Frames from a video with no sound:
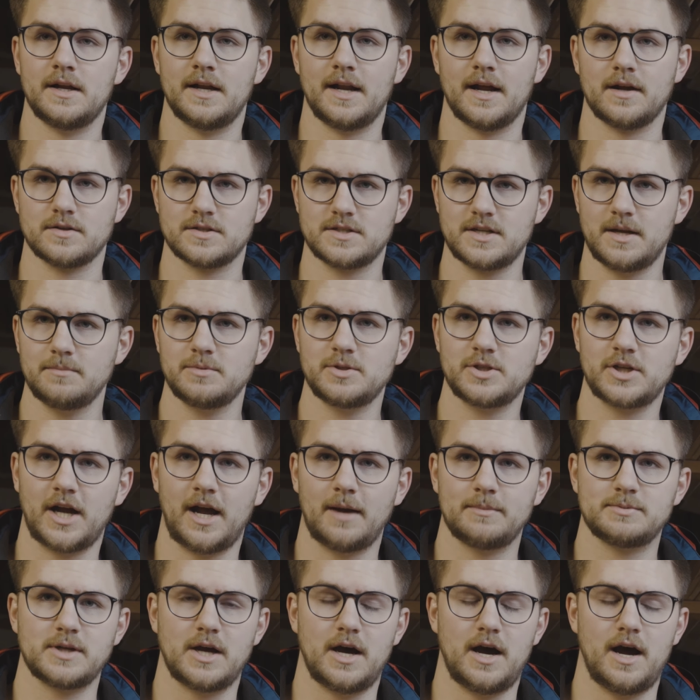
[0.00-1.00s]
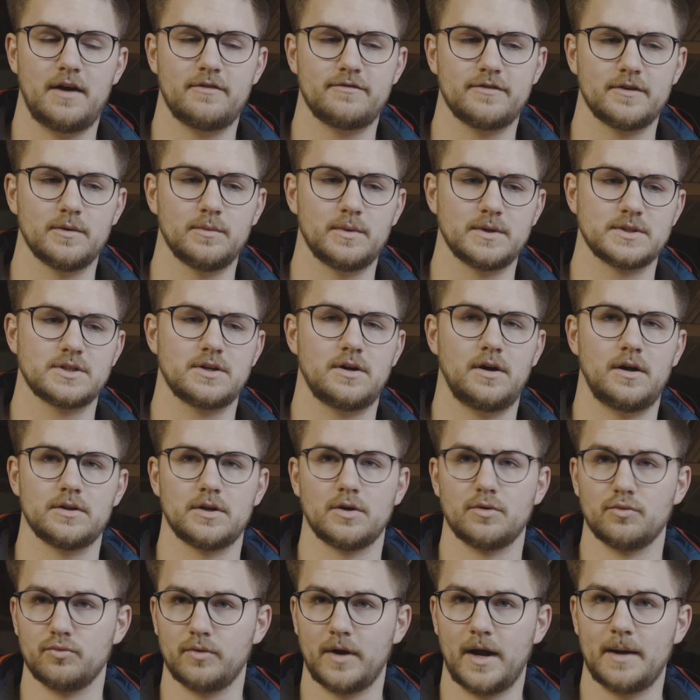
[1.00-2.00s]
Now, some shops offer what's
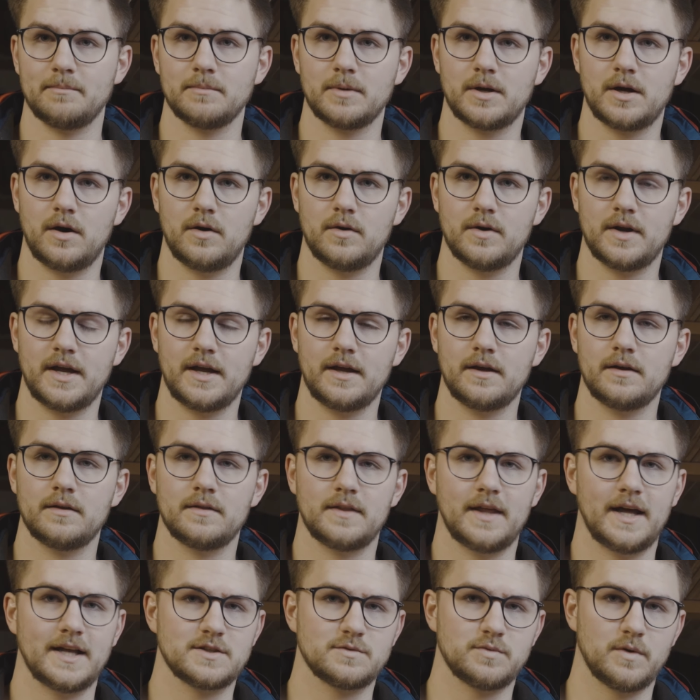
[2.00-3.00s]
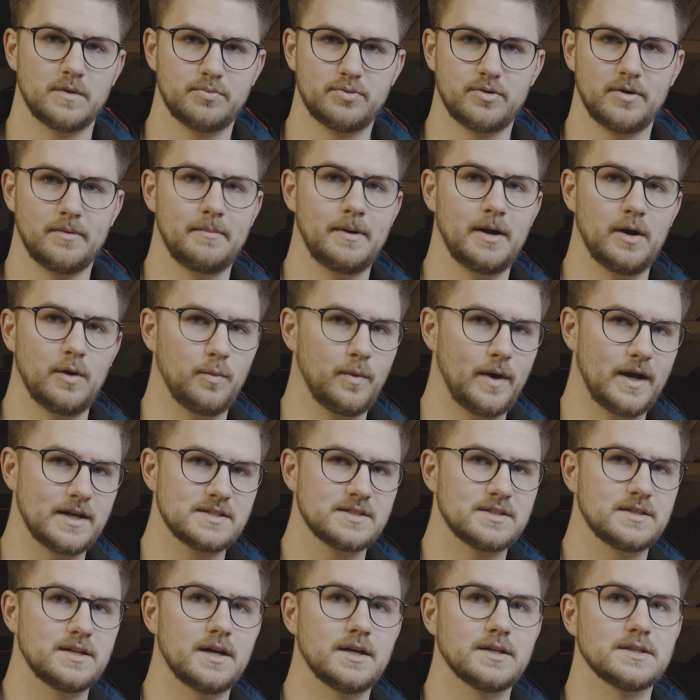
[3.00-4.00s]
called a REM coating. That's what Premier
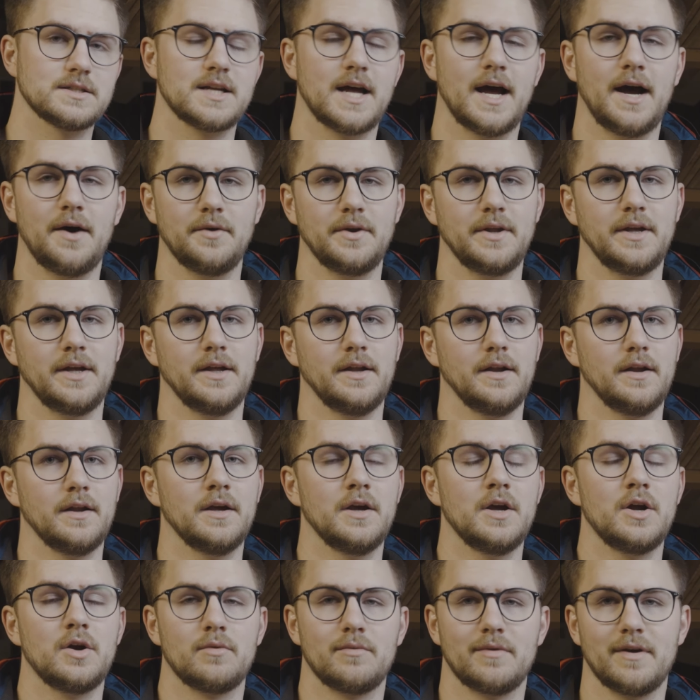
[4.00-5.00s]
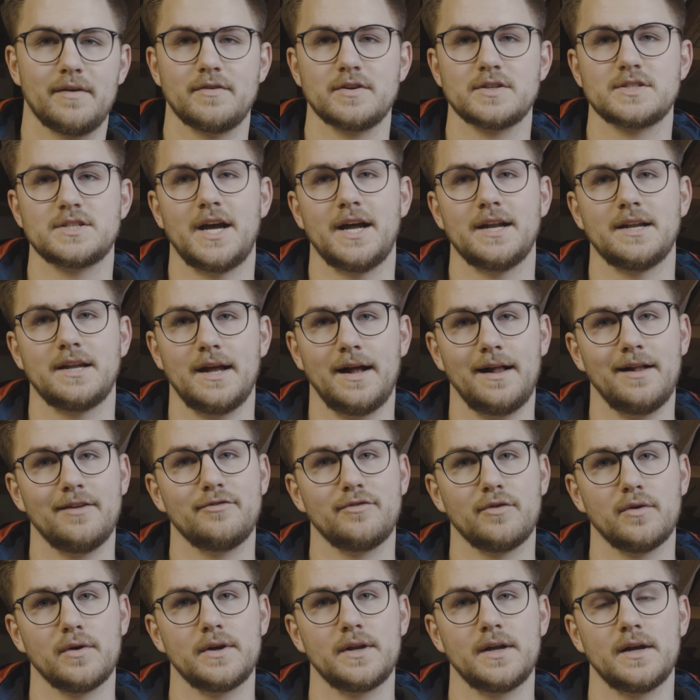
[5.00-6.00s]
West does out in Riverside,
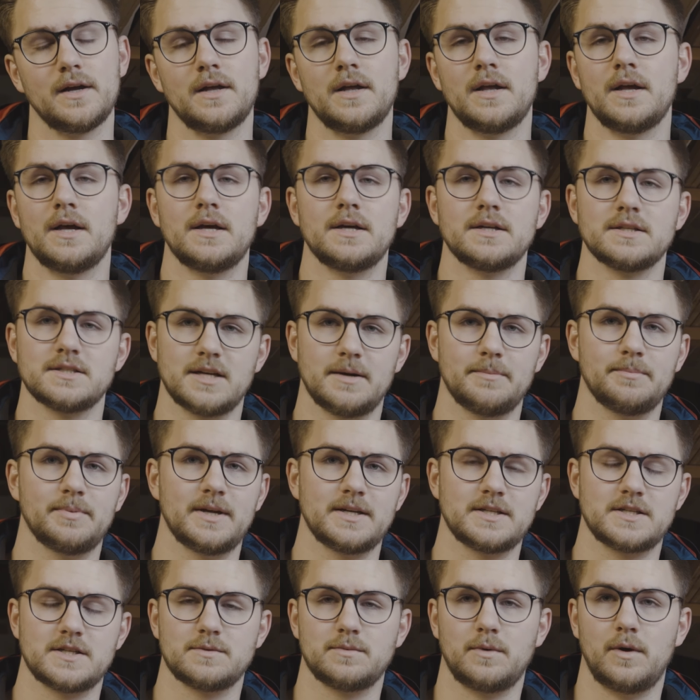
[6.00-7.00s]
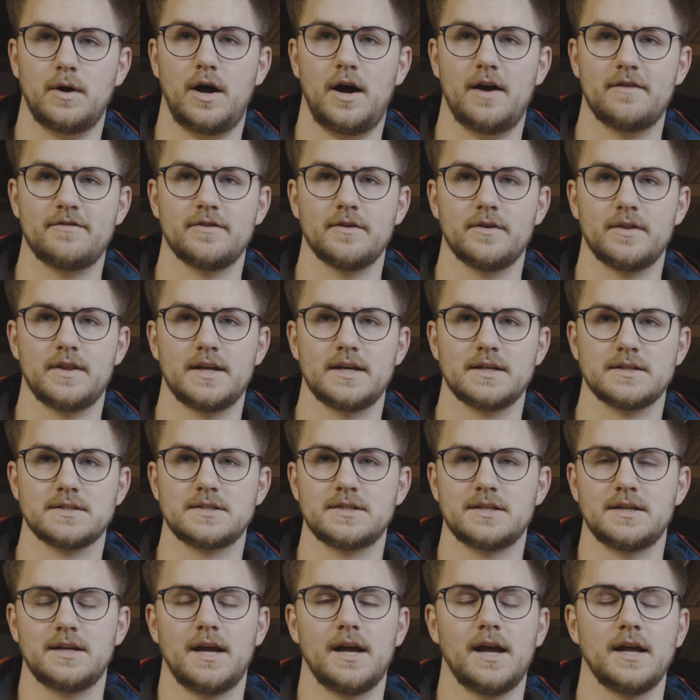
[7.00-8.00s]
California. Some places will offer
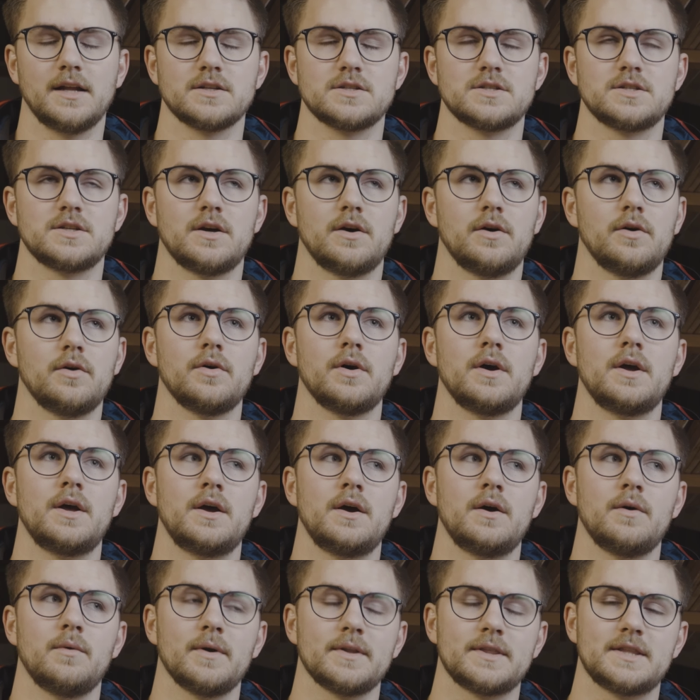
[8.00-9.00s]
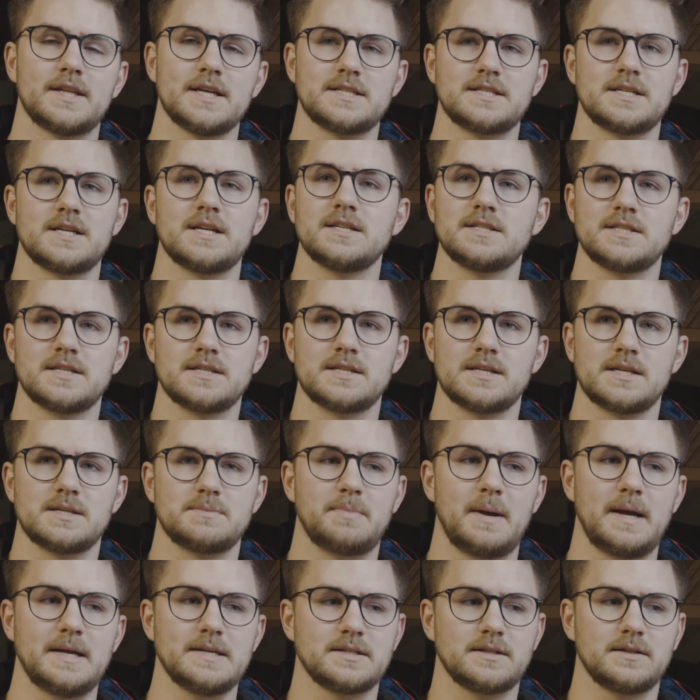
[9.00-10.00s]
this. And so what this is it's
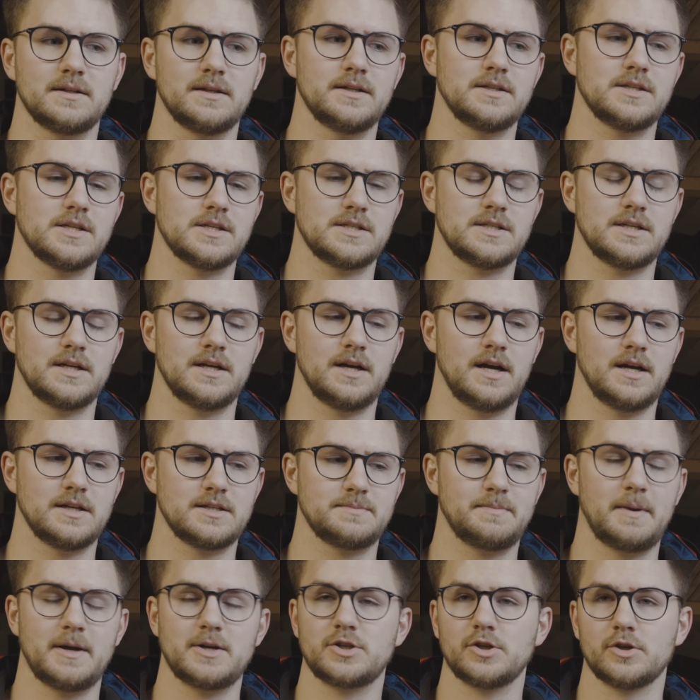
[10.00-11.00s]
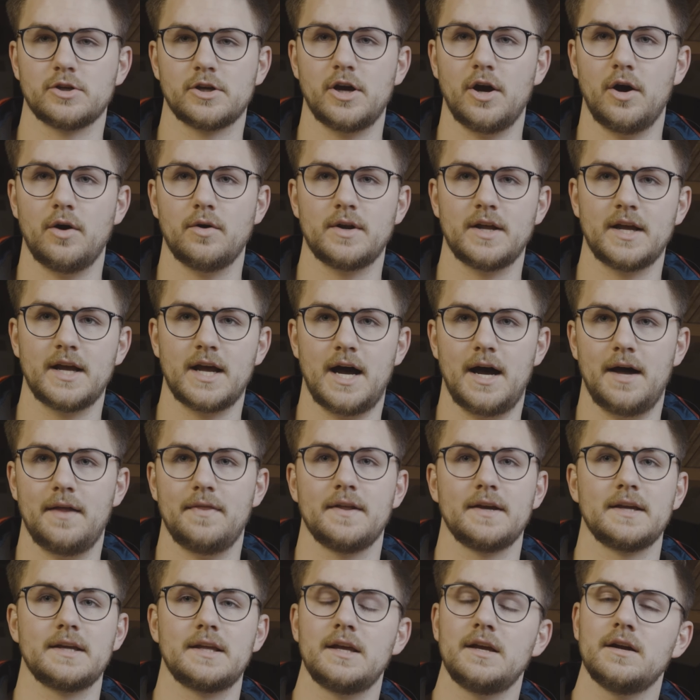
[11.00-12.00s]
basically just a special coating
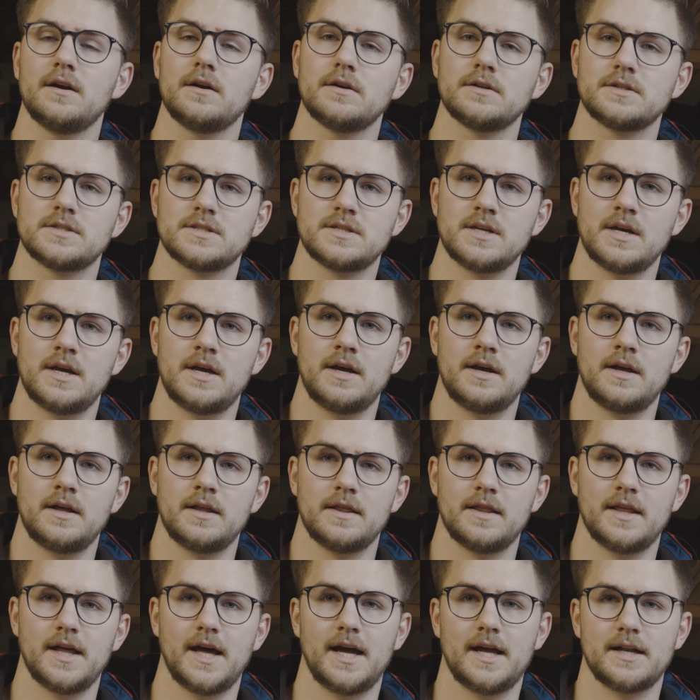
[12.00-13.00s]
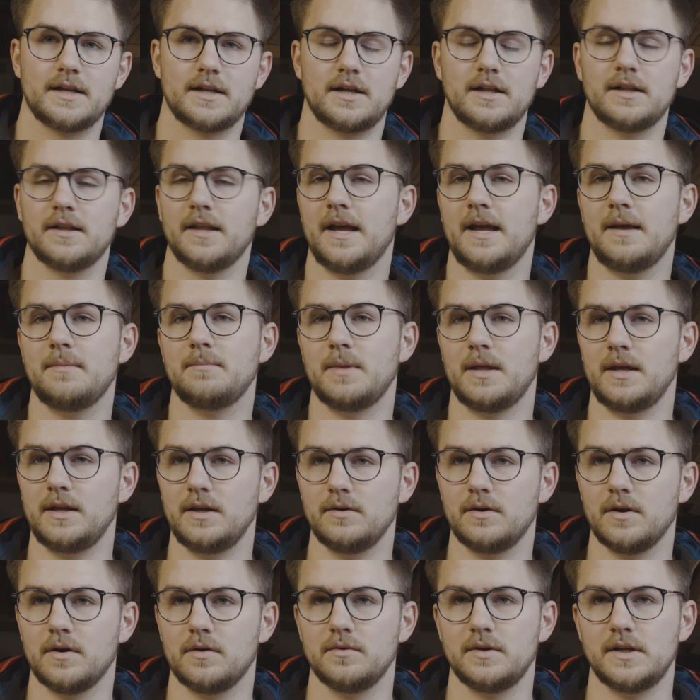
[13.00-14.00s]
on the gears that claim that
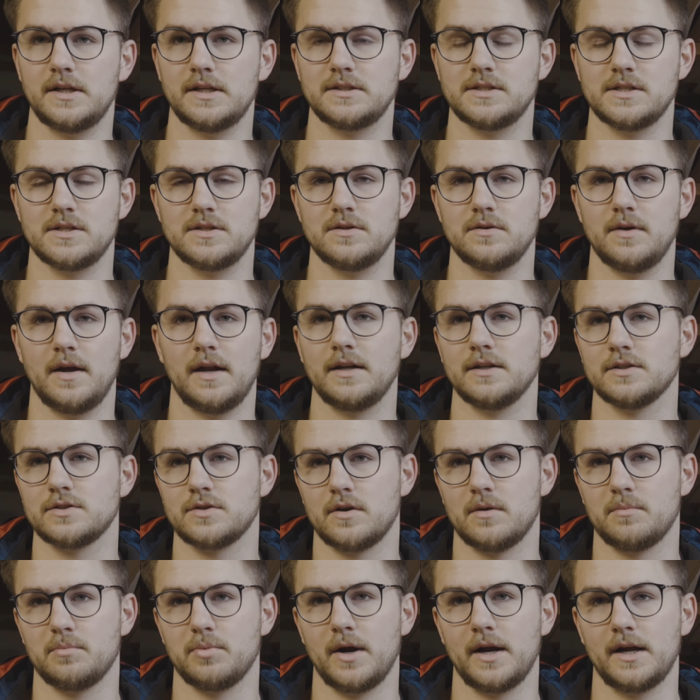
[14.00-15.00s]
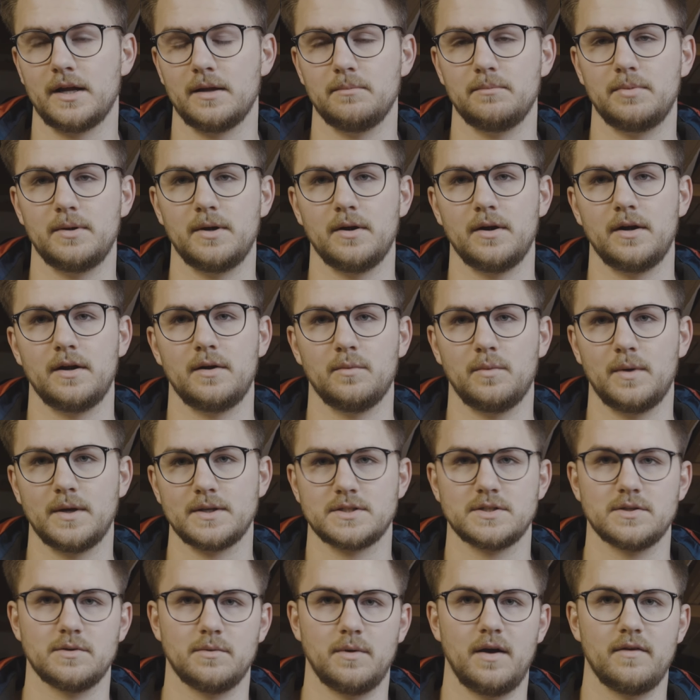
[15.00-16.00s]
you don't need to do any sort of break-in period
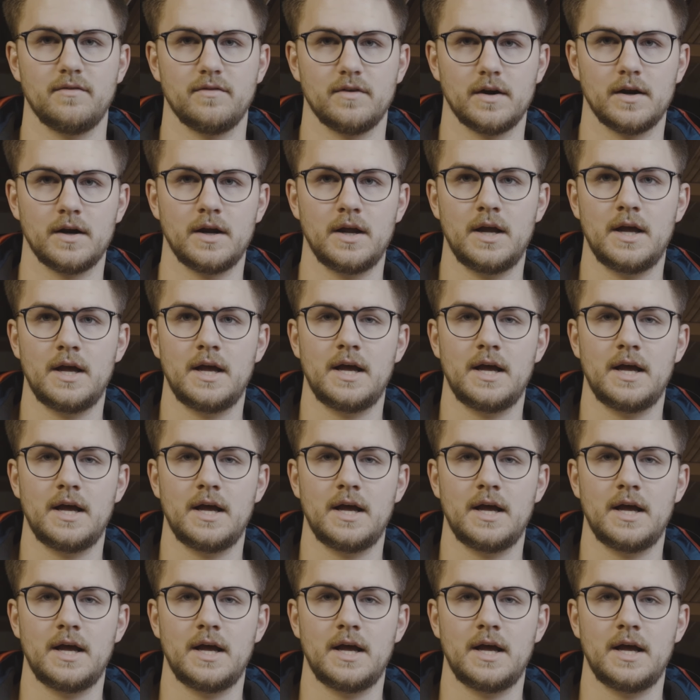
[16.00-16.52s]
whatsoever.